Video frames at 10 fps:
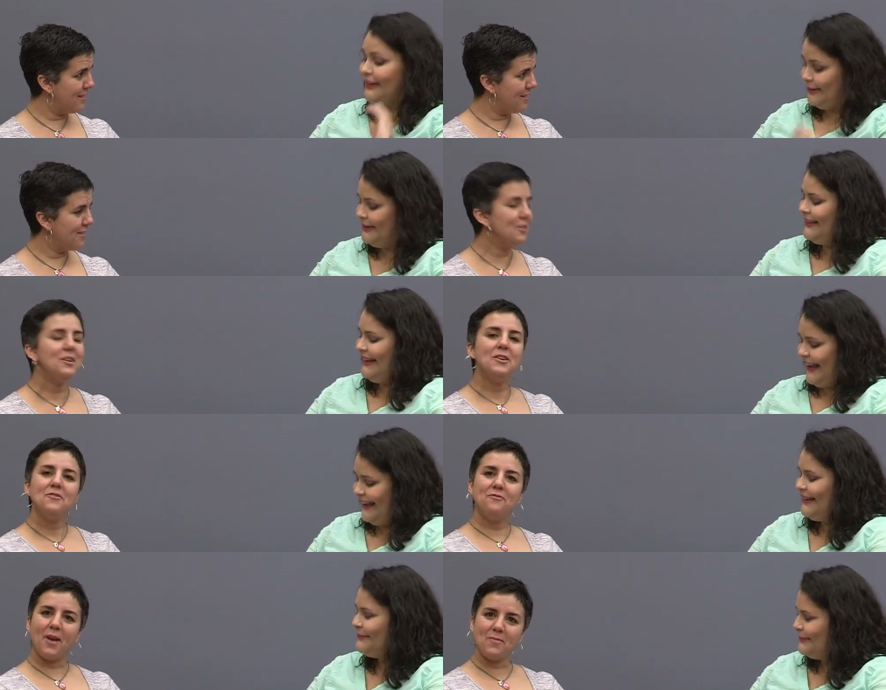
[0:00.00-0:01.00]
Speaker 1: yeah, yeah,
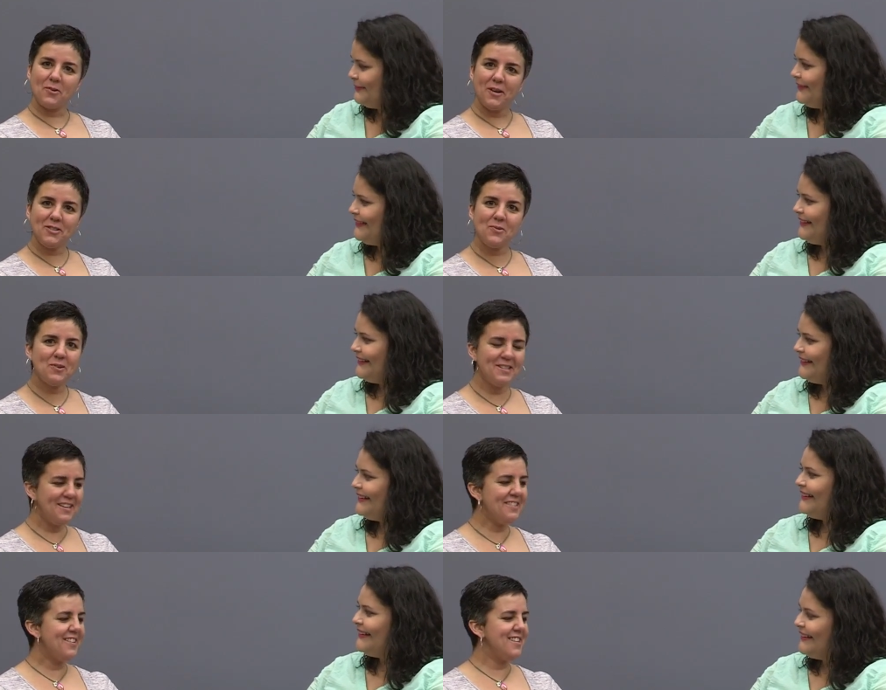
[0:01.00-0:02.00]
February
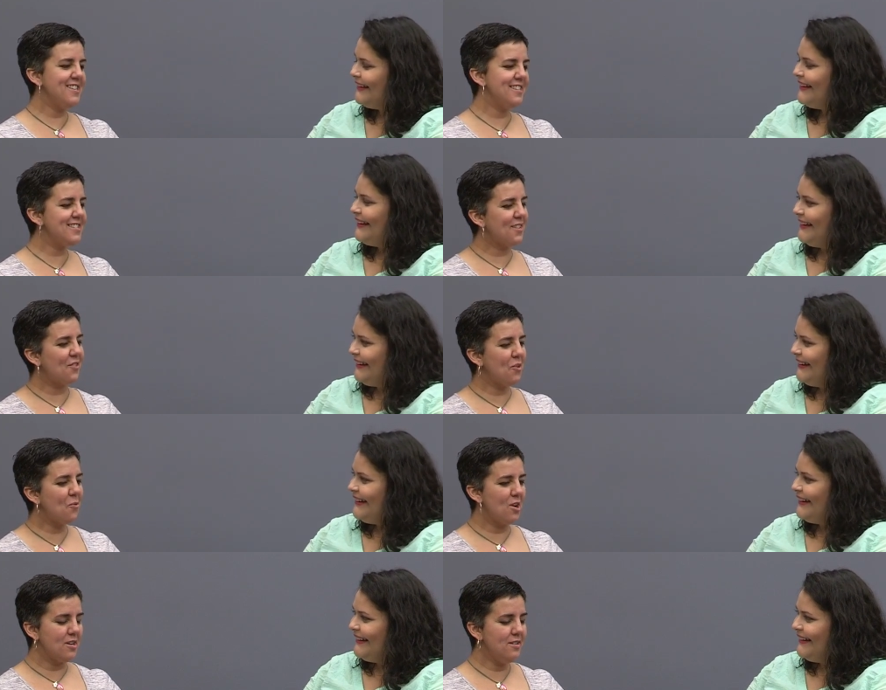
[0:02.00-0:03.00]
20th,
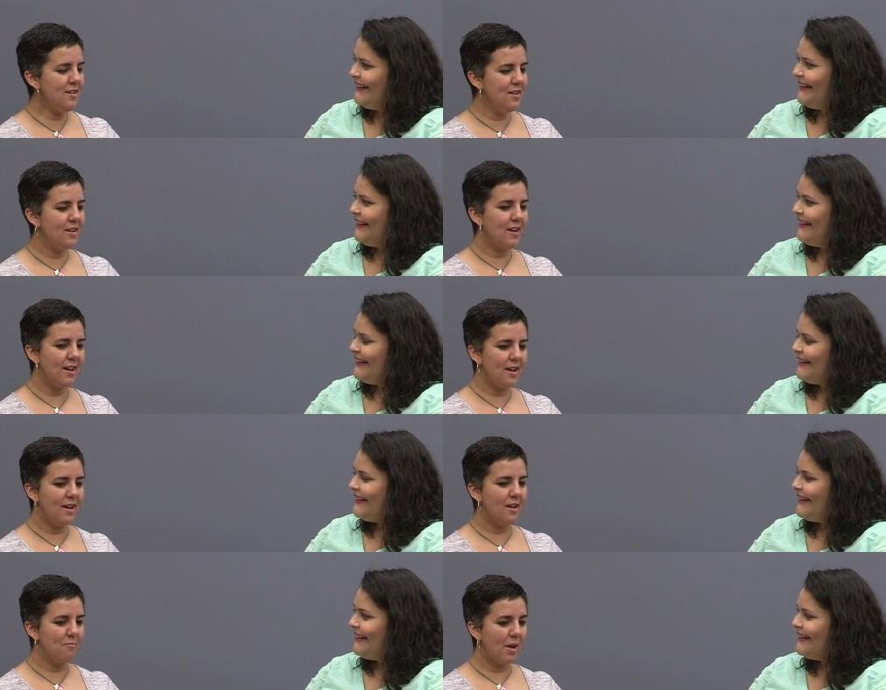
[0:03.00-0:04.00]
1971.
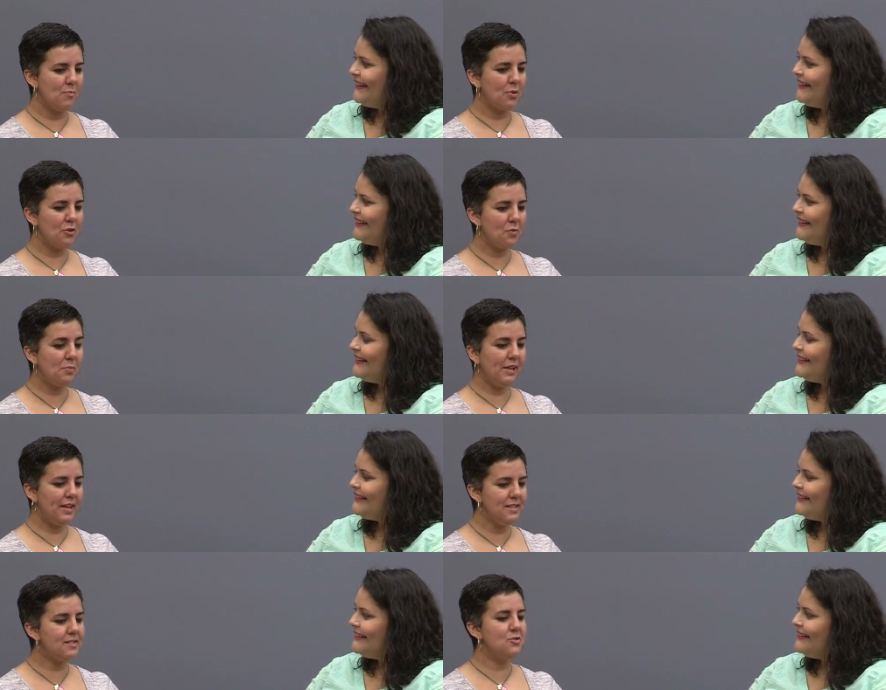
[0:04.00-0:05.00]
Uh, my
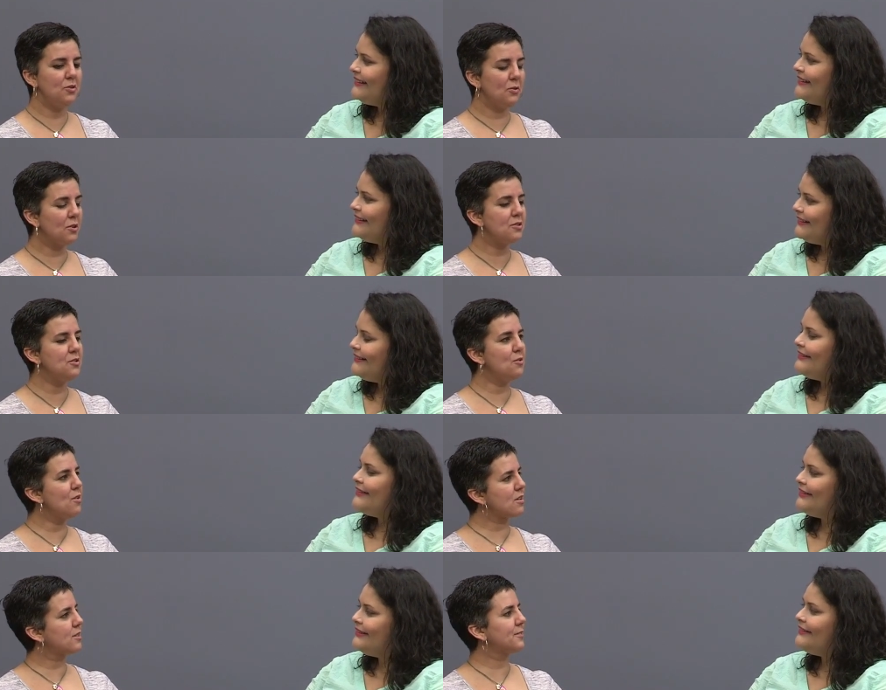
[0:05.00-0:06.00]
birthplace, New York, New
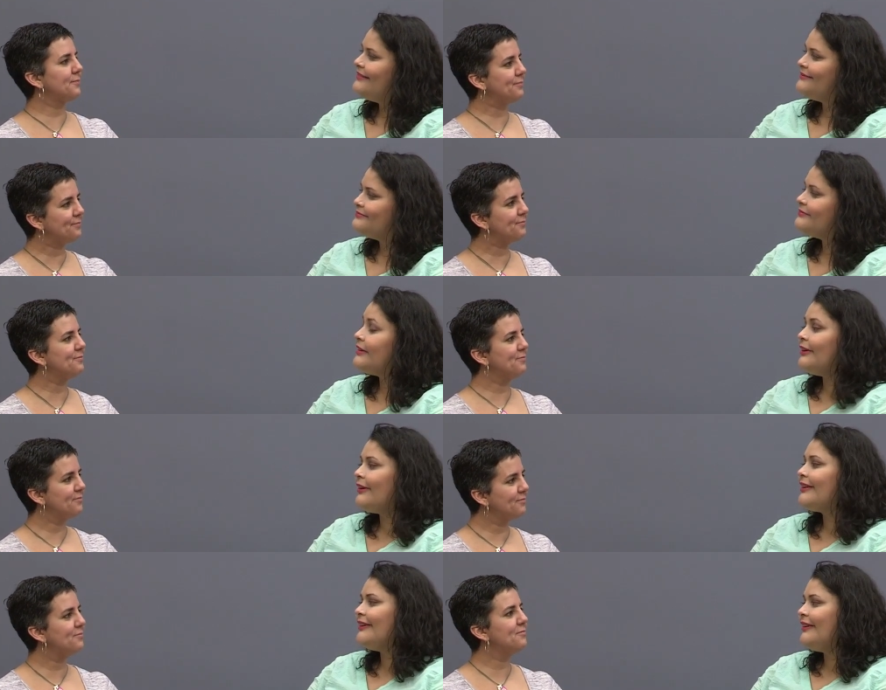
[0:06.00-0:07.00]
York. New
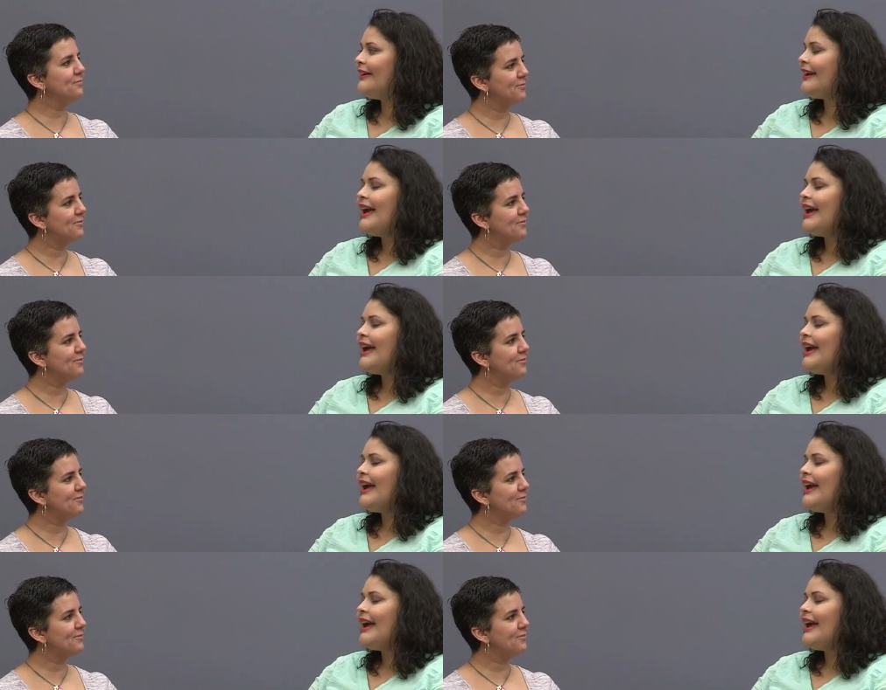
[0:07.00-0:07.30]
York, New York.